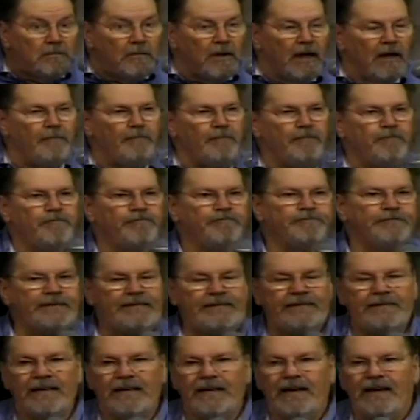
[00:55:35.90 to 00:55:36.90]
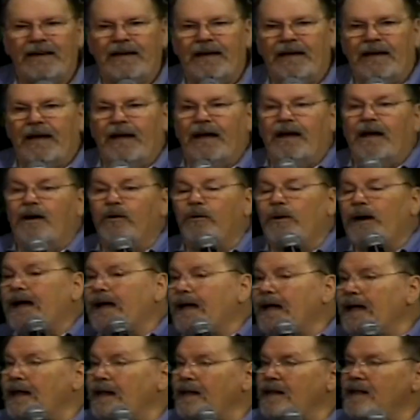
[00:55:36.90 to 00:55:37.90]
Yep.
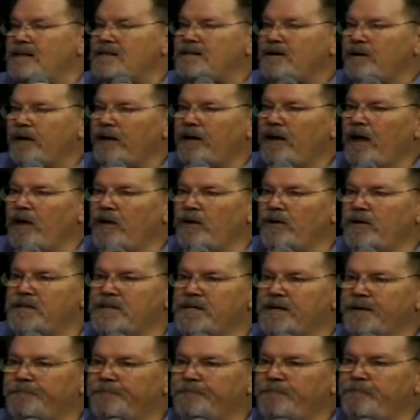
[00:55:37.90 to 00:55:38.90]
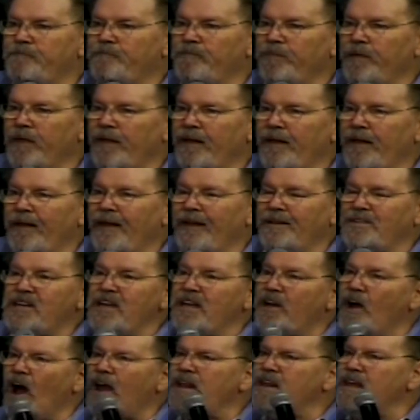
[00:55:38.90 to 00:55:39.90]
Well, that's how it goes.
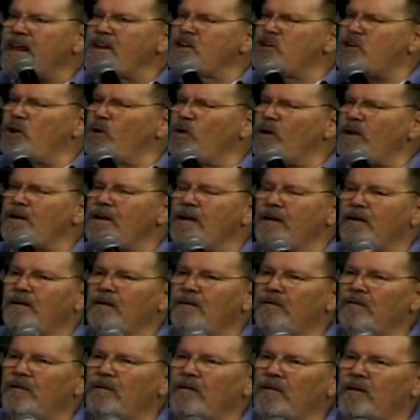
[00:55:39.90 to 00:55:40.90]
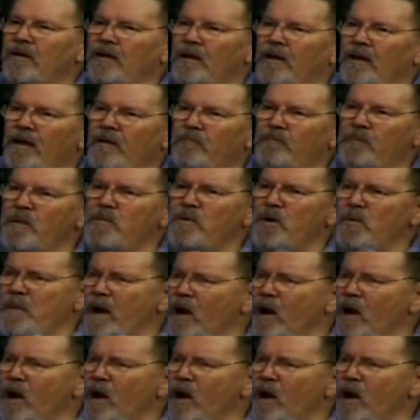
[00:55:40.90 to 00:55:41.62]
See, God can do it. Remember